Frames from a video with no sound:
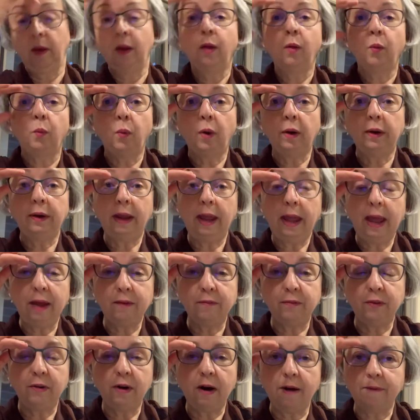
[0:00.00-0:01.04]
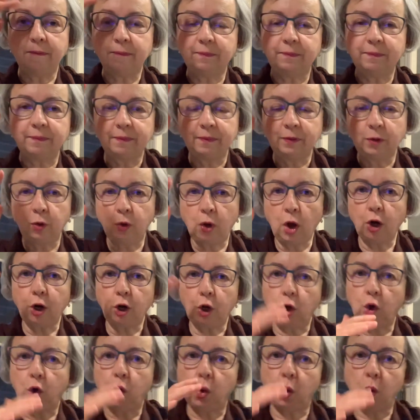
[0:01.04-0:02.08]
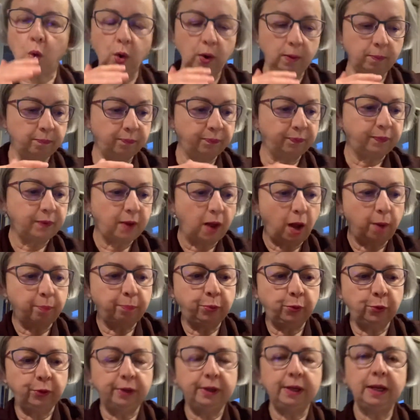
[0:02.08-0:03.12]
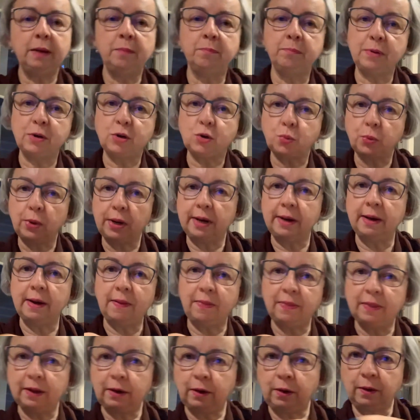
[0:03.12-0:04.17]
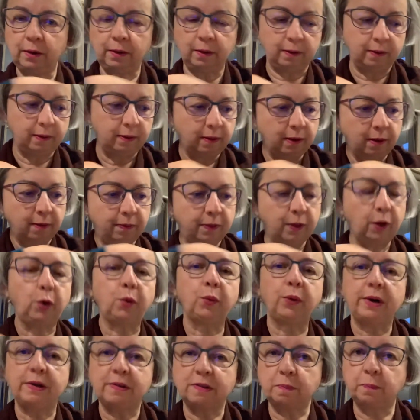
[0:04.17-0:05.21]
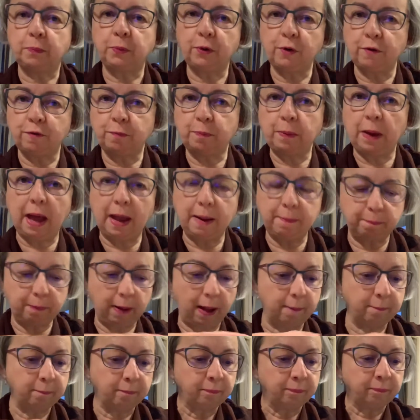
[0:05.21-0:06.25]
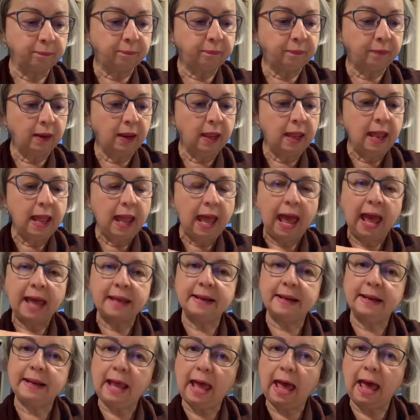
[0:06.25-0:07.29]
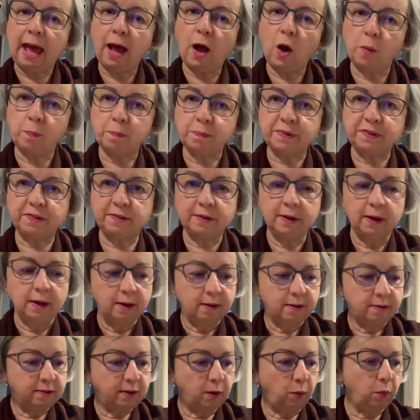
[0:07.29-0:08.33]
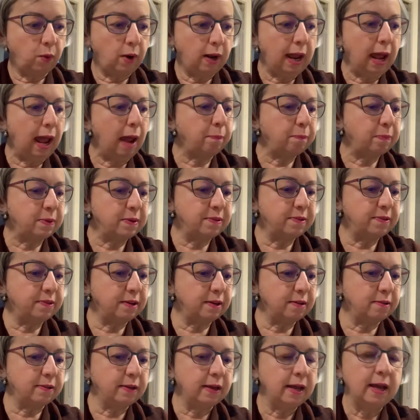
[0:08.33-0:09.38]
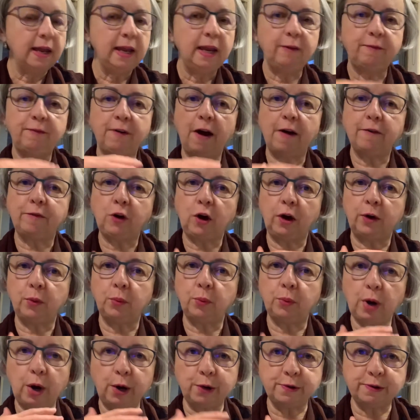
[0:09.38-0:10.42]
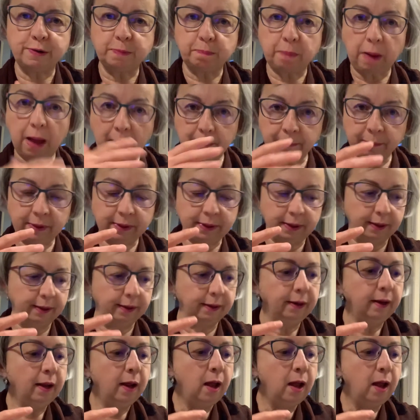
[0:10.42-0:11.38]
whatever I've got to cook, I put in between the grease-proof paper. And it helps. So what happens is, if I've got a roast pumpkin,